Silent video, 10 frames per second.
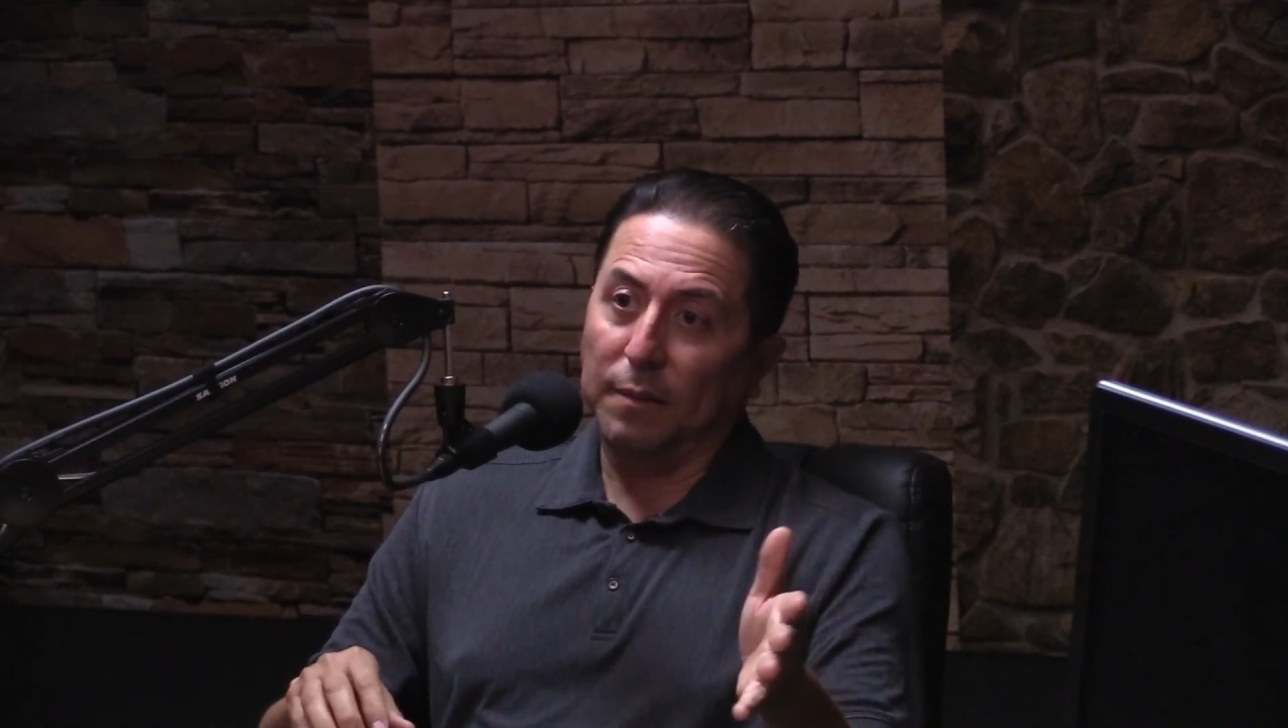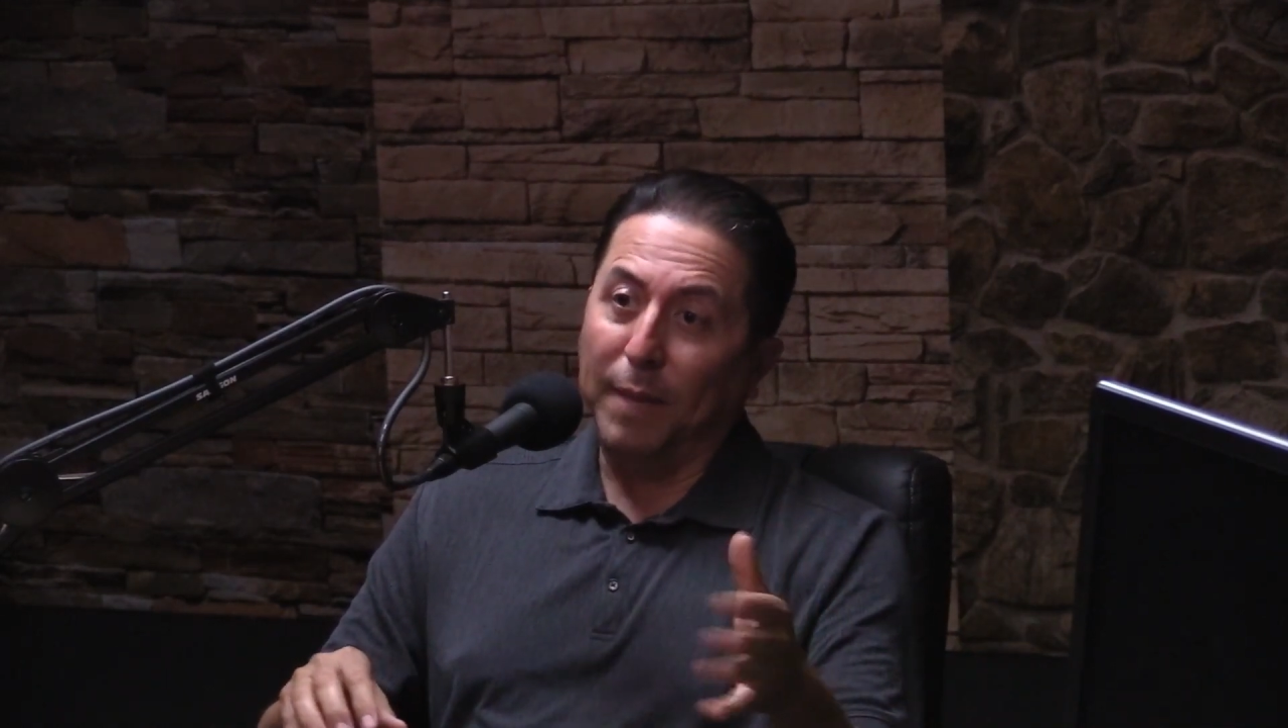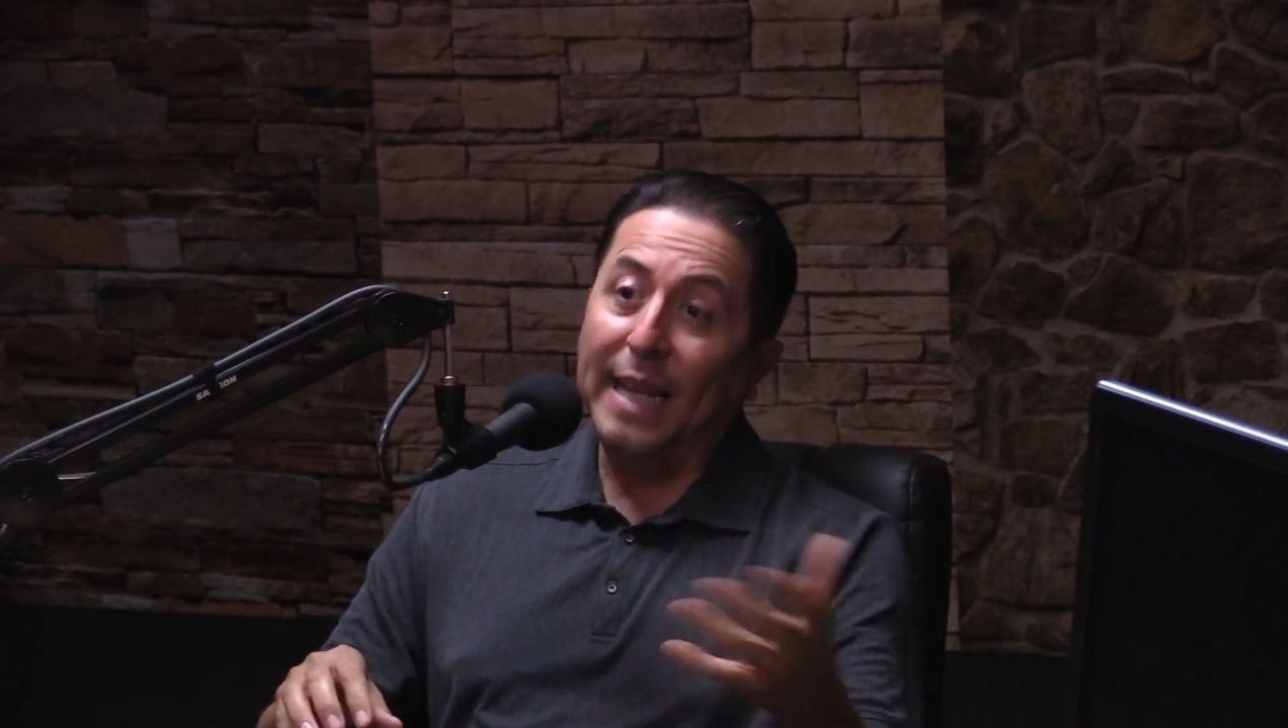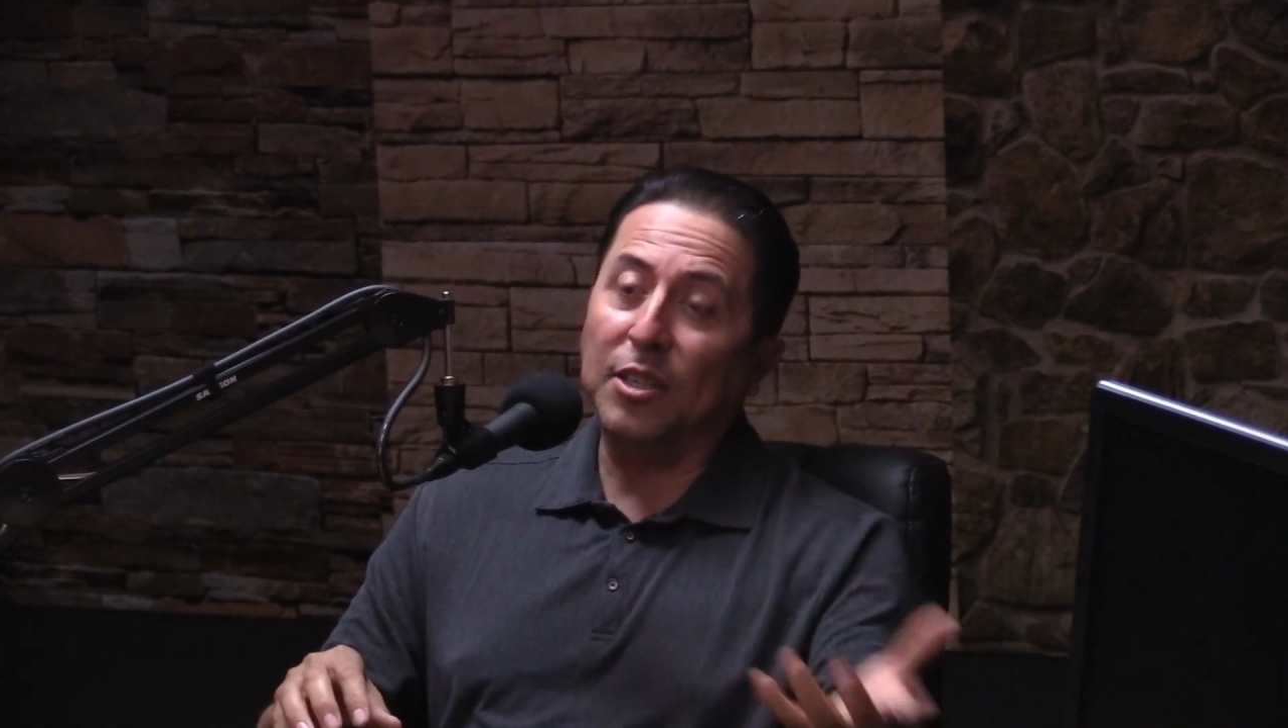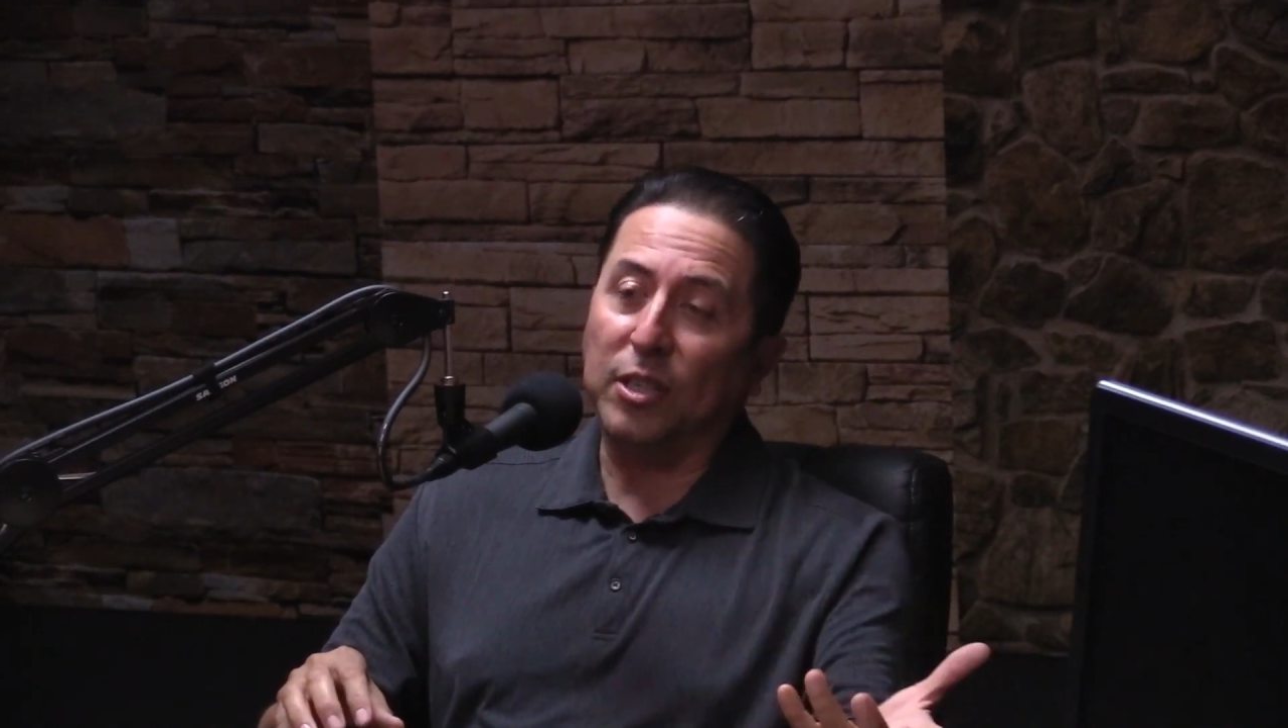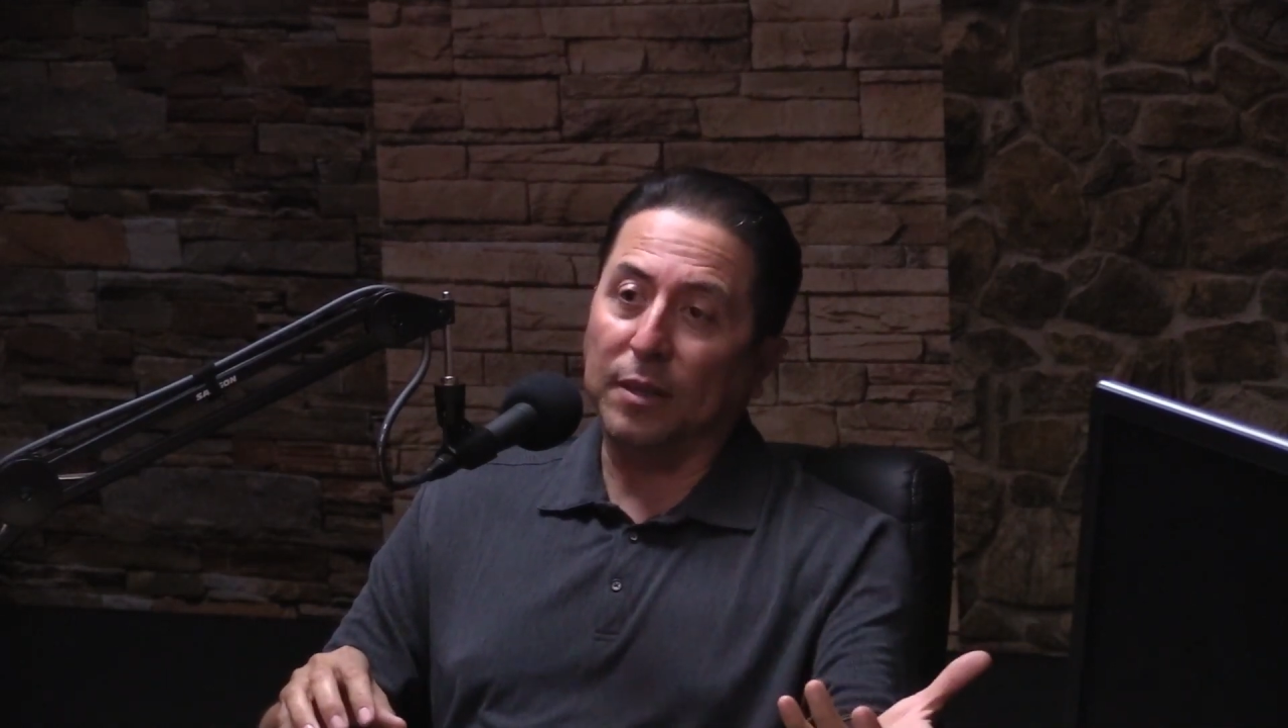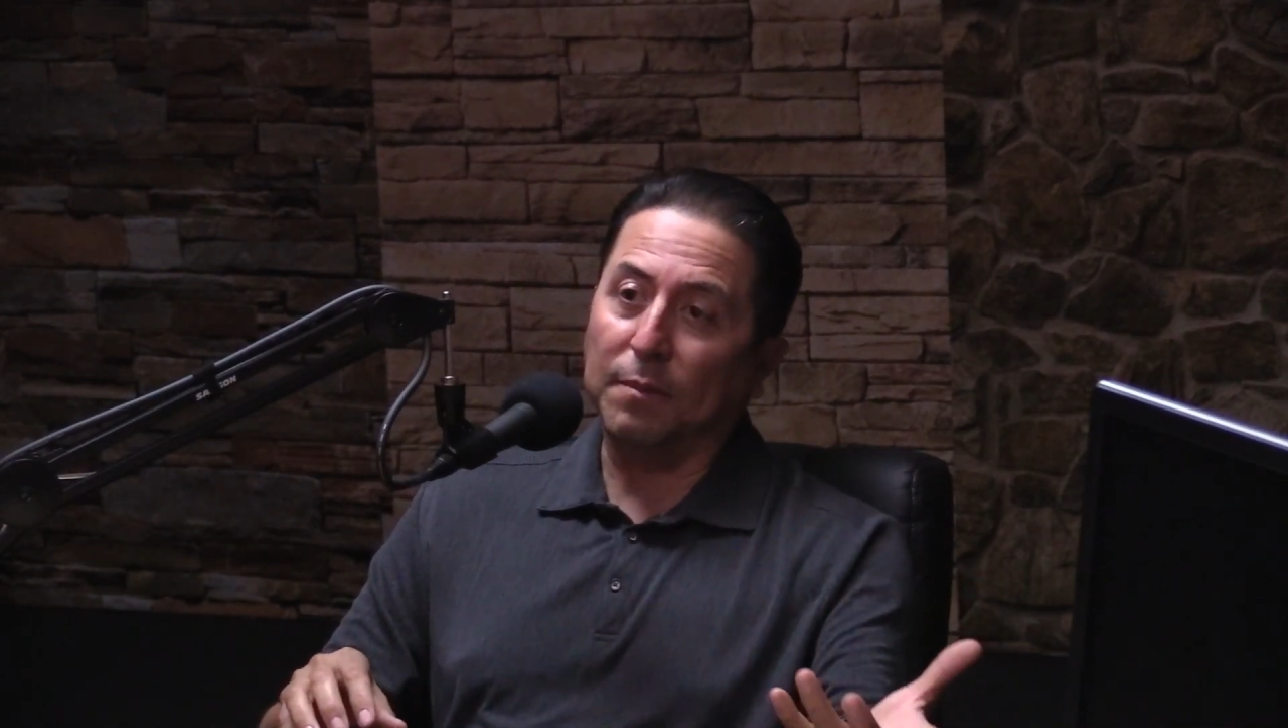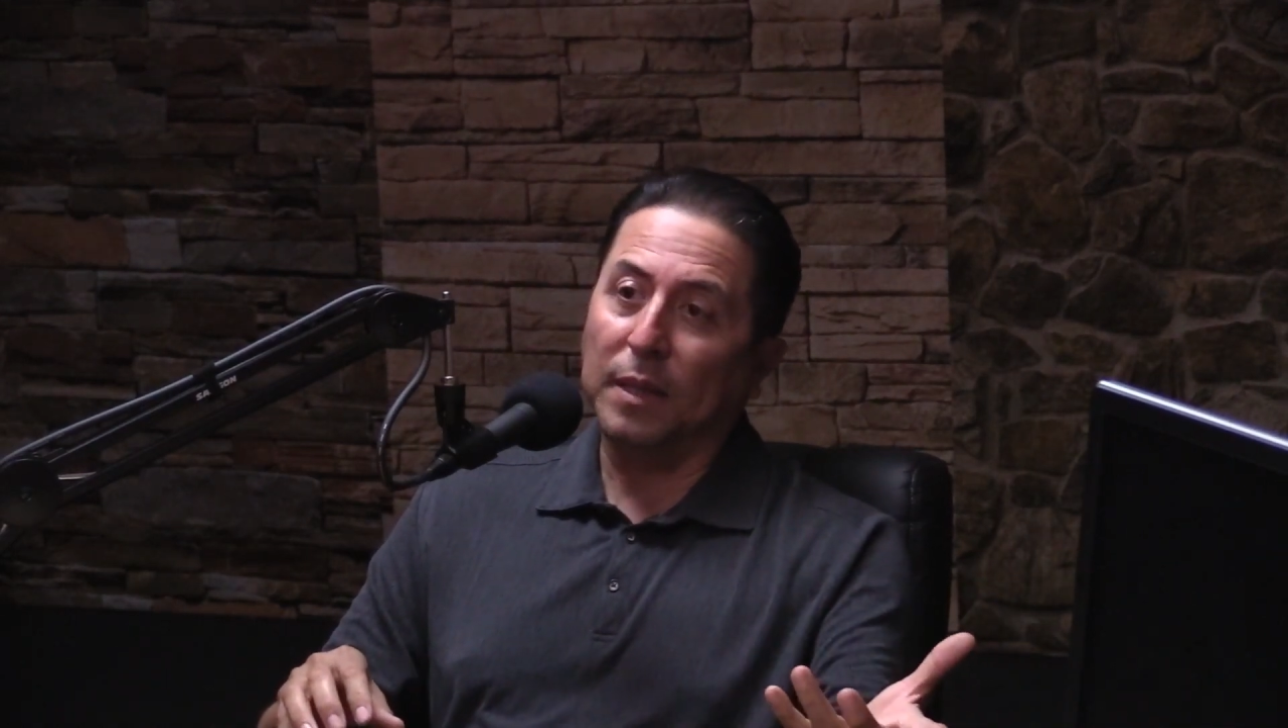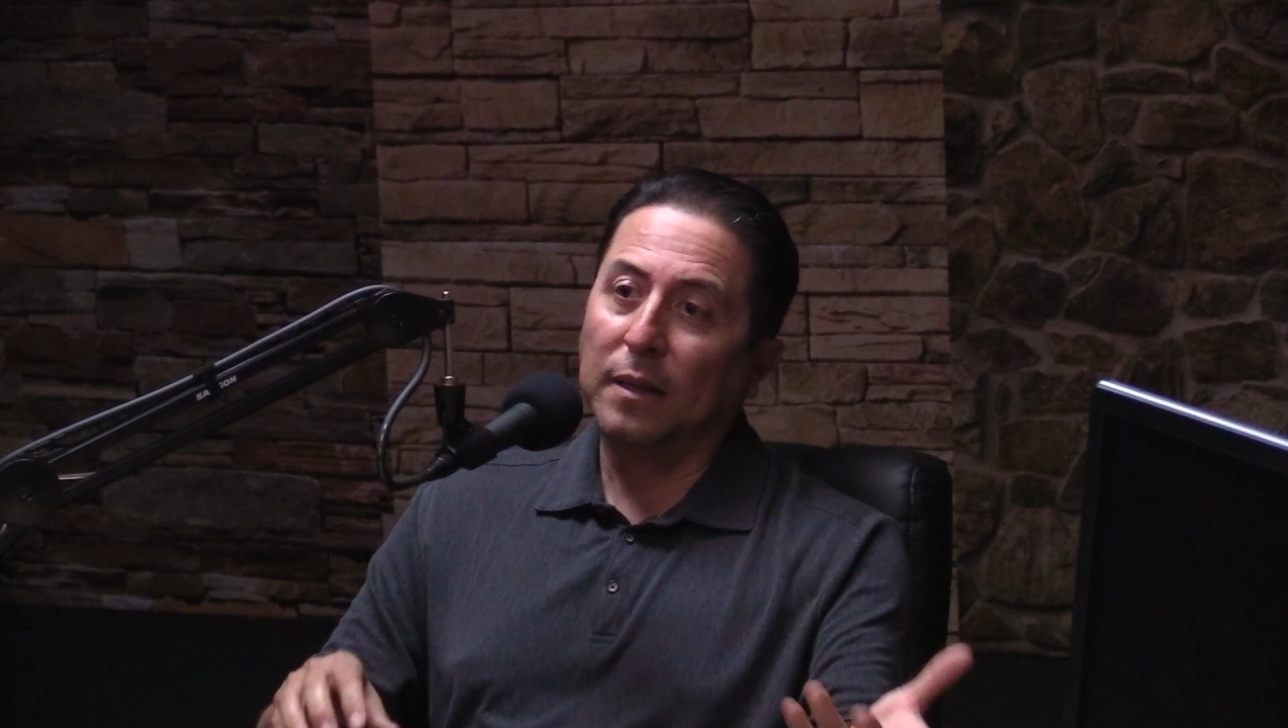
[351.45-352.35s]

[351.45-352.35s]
managing them.